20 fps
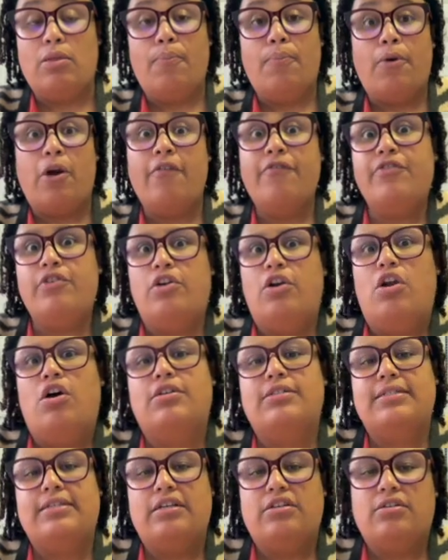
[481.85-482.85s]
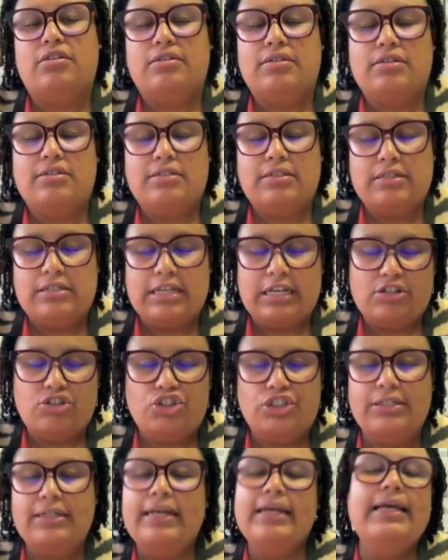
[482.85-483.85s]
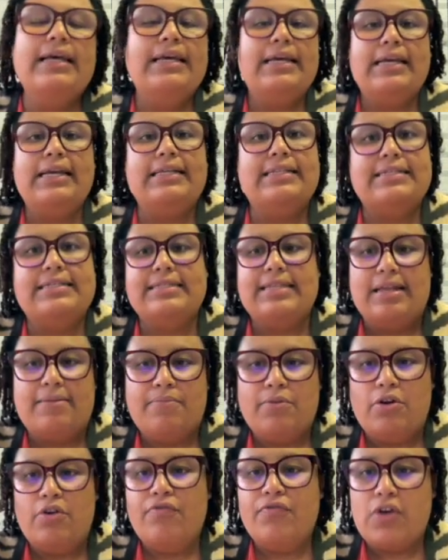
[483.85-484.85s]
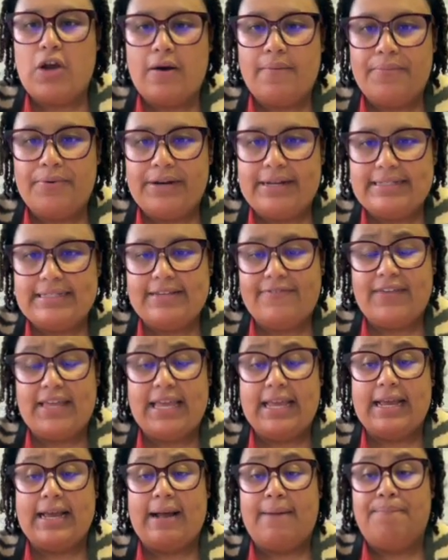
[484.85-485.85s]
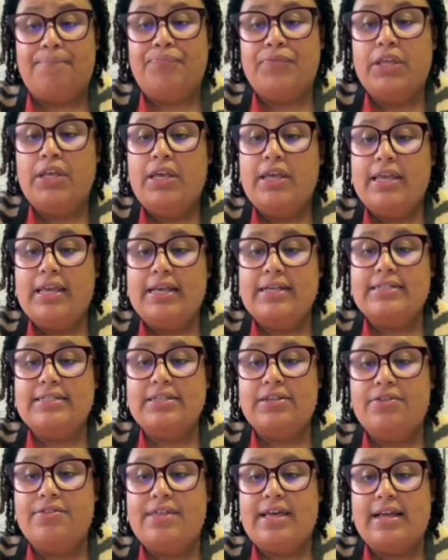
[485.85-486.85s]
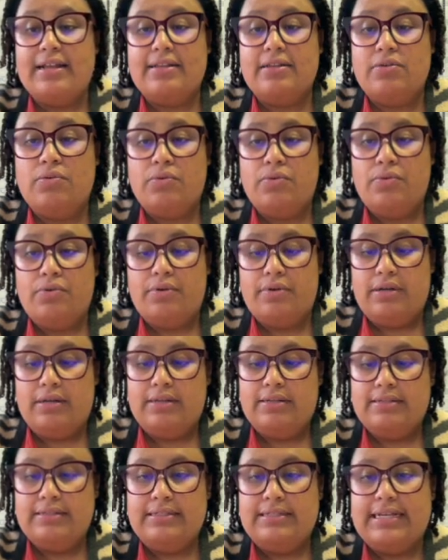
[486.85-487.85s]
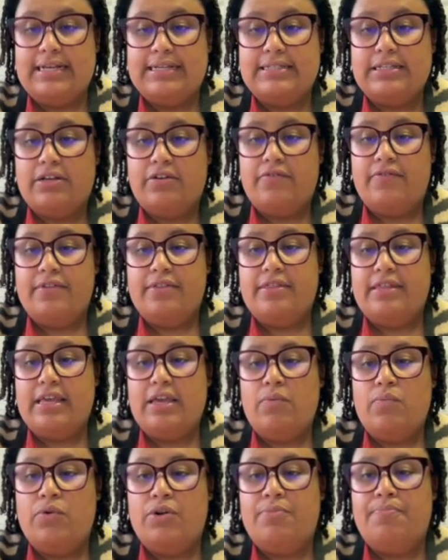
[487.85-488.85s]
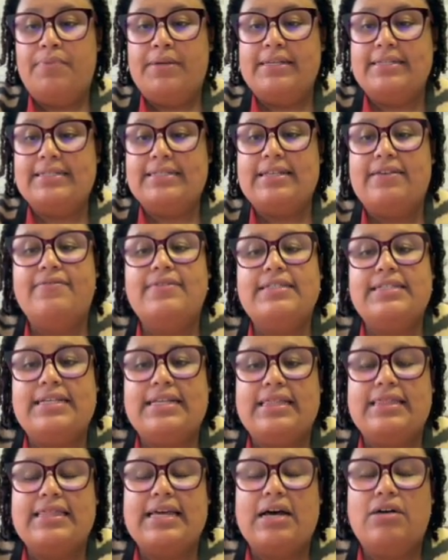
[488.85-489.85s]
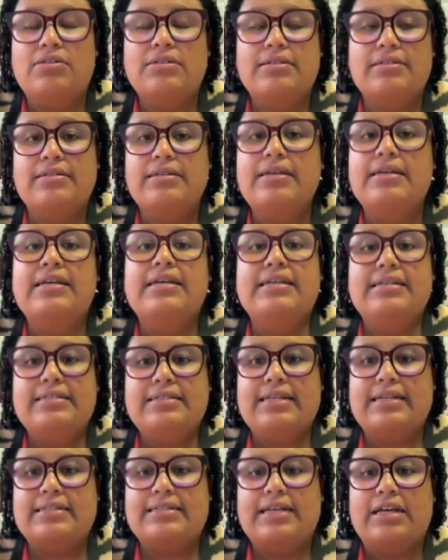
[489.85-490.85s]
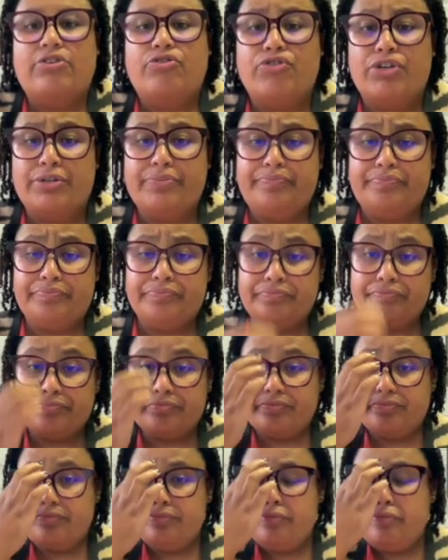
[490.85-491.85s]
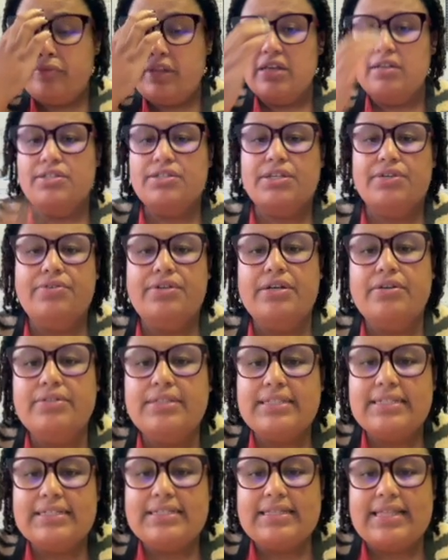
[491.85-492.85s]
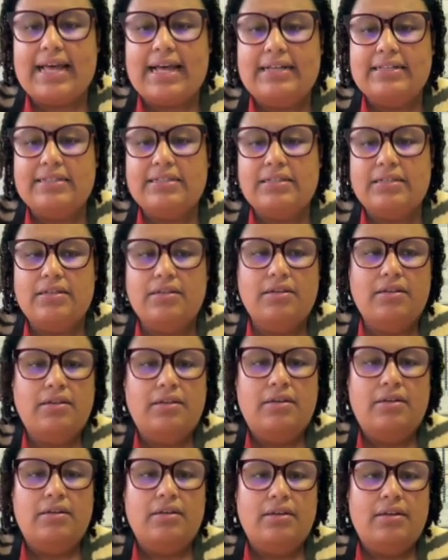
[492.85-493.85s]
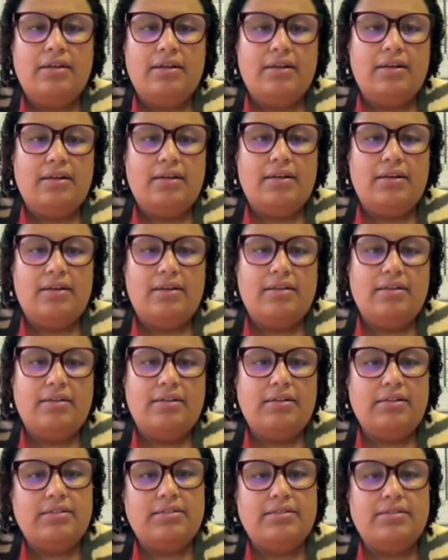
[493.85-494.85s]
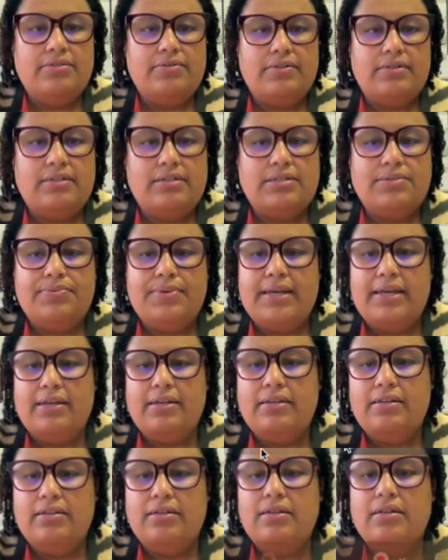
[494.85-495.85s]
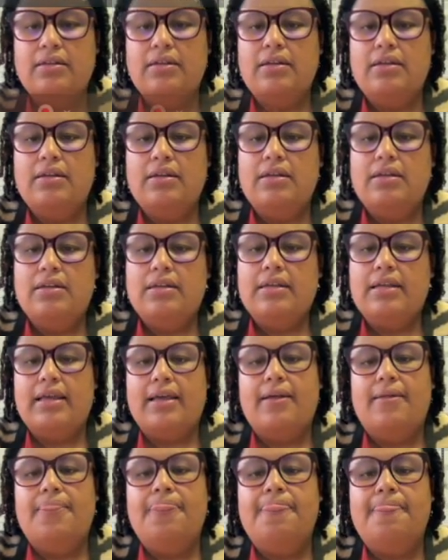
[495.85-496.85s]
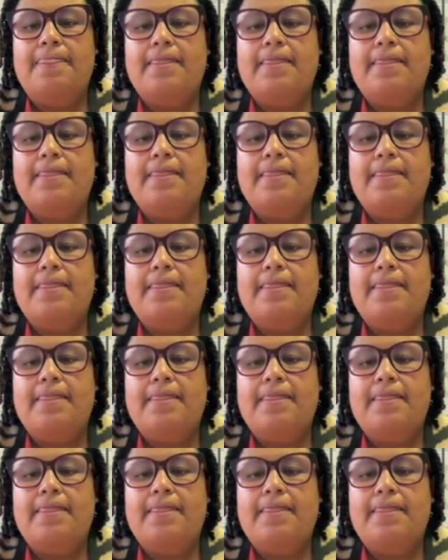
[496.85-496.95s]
profit or loss section in the statement of comprehensive income. Okay, so that debt over there would be 17,600. So notice that, let's do it this way. Okay,